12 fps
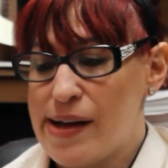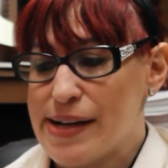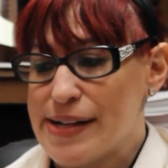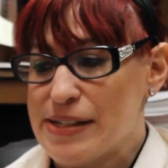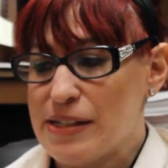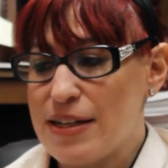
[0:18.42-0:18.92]

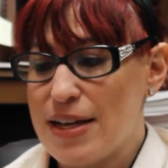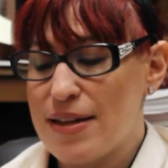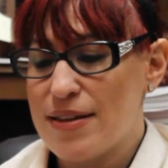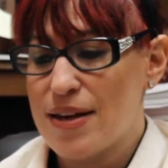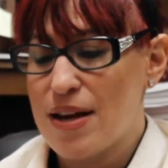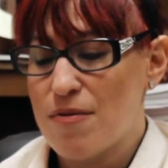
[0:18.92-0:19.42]

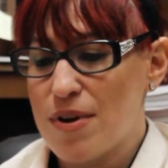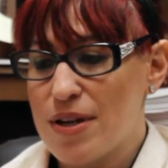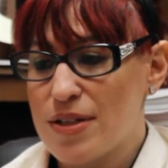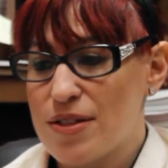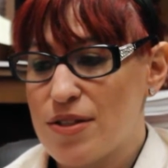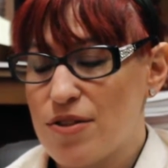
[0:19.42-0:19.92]
And then I
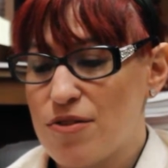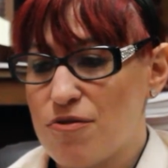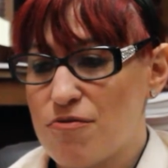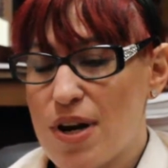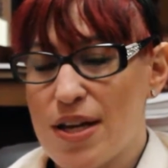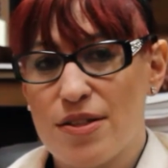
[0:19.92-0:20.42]
went
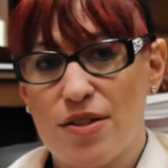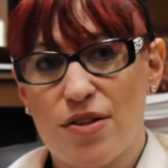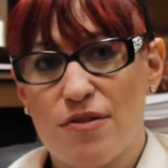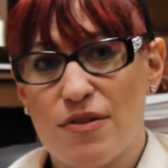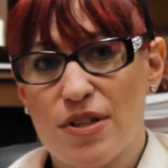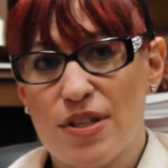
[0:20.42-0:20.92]
to Rice
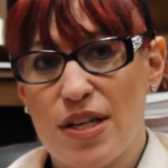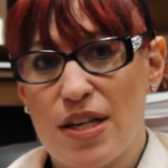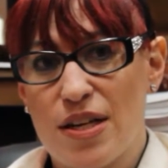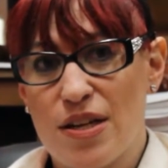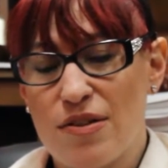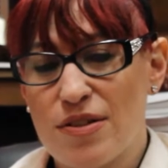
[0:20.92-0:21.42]

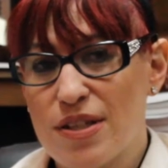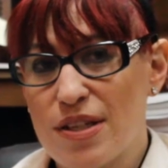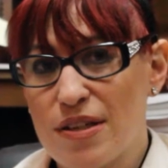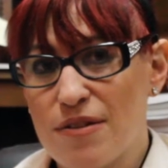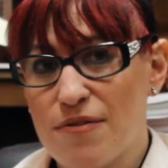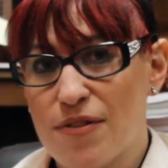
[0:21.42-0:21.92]
University in
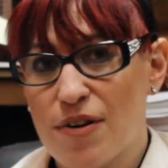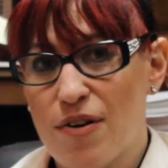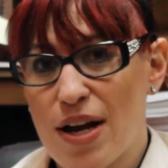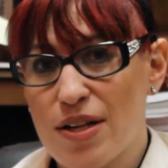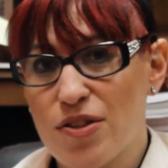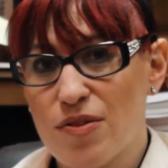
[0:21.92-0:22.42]
Houston for
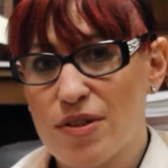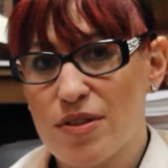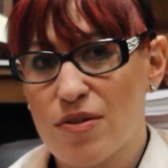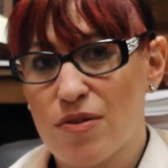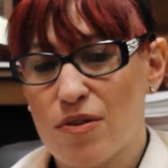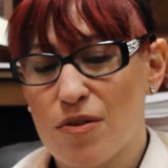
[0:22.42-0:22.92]
graduate
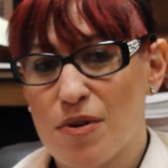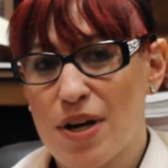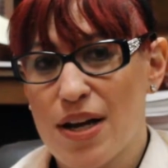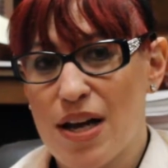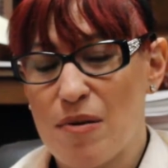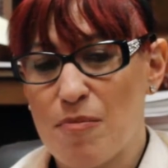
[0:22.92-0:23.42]
school, where
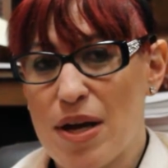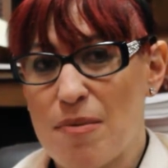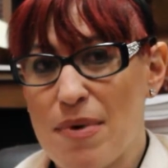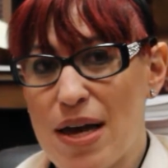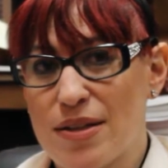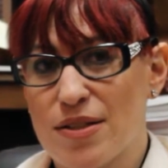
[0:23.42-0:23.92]
I got my
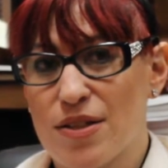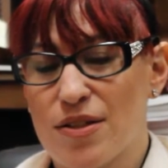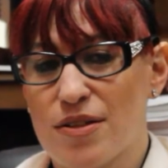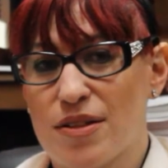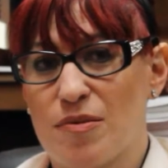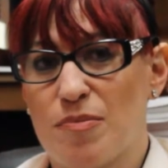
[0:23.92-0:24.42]

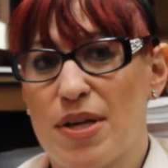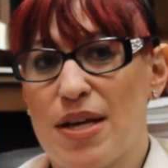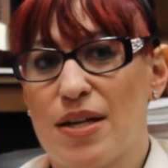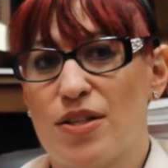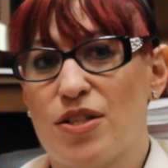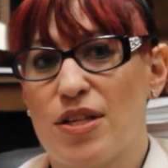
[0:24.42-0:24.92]
master's and
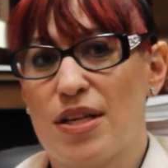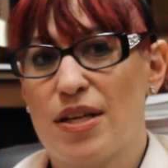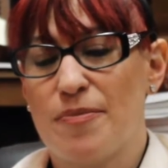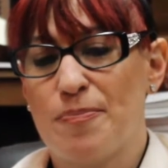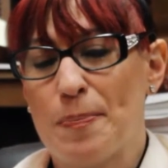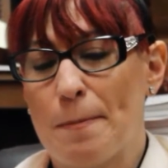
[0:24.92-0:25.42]

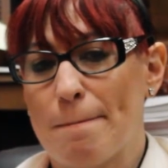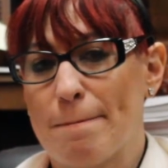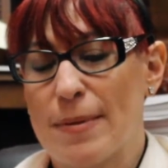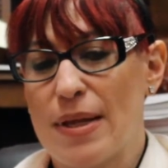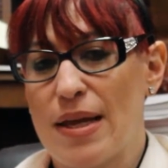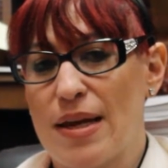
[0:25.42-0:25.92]
PhD.
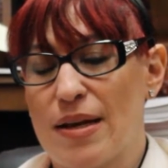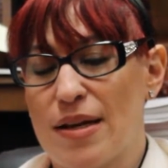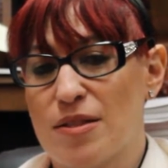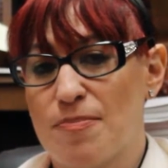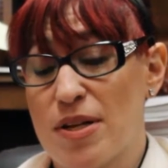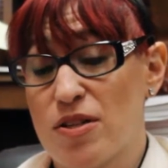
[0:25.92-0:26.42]
And
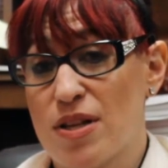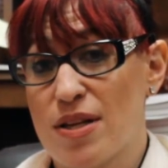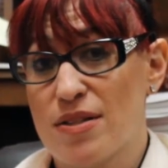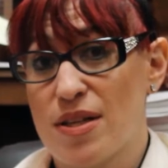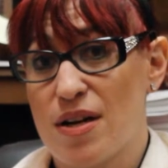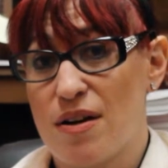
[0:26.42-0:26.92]
I
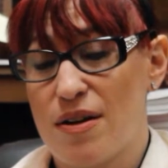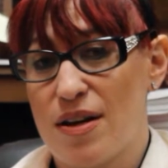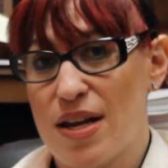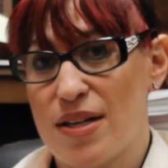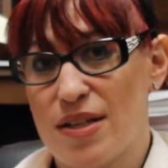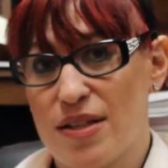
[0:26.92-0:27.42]
specialized there
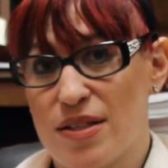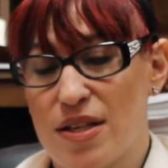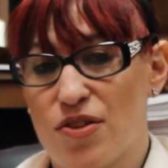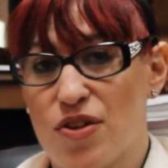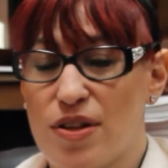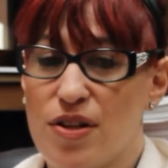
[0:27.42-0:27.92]
in 18th
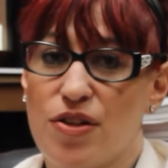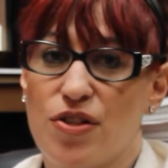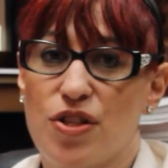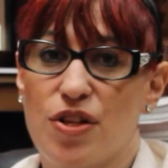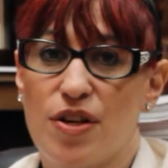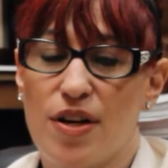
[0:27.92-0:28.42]
century
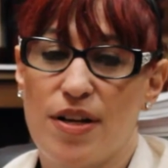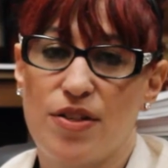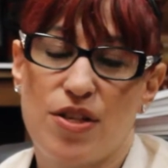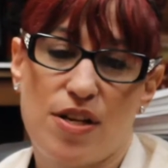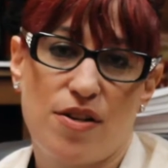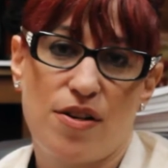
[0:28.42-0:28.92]
literature
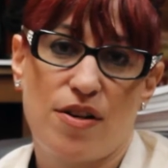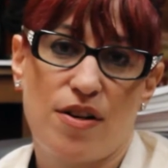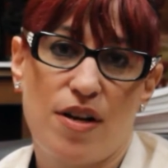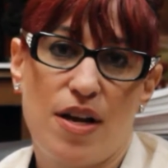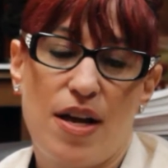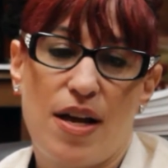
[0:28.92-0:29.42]
and
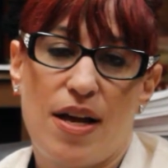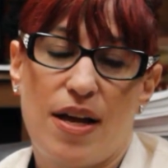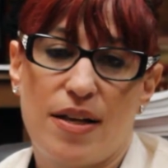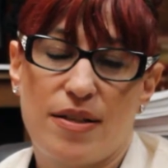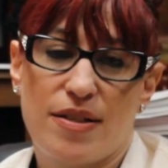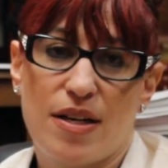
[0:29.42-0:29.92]
gender
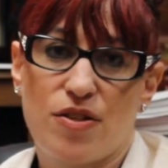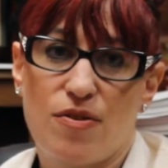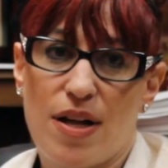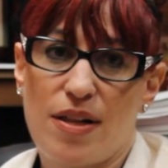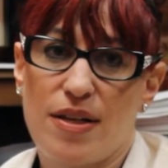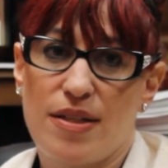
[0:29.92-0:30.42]
and
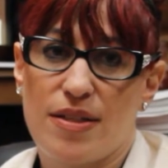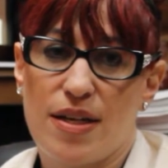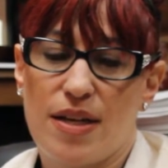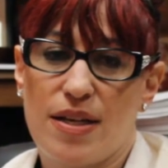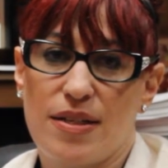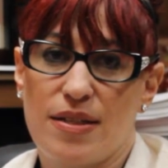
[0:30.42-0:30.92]
sexuality
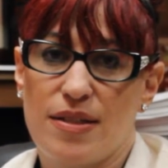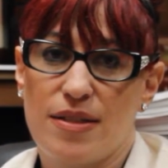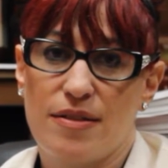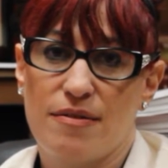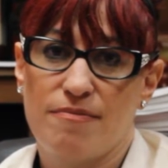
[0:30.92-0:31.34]
studies.